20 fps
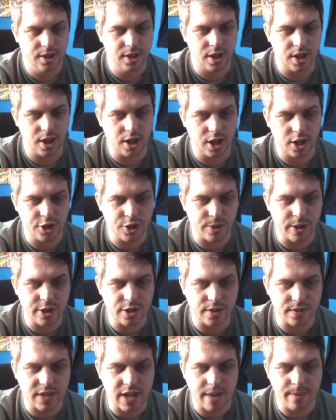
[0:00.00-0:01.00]

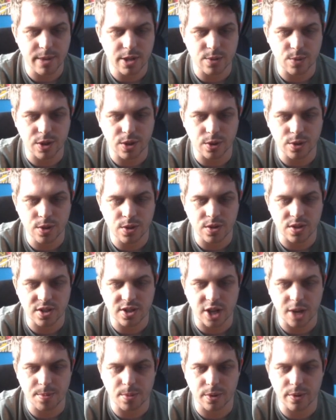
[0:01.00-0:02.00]
duration of damage when not used in
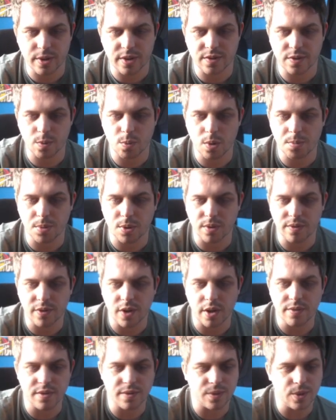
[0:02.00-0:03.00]
sniper increased from
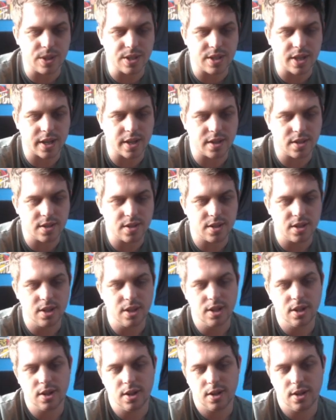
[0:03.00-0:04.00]
1.5 to 3 seconds.
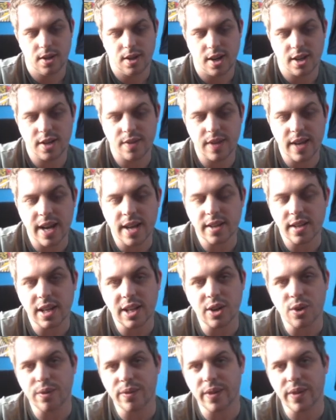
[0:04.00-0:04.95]
And at the end, a little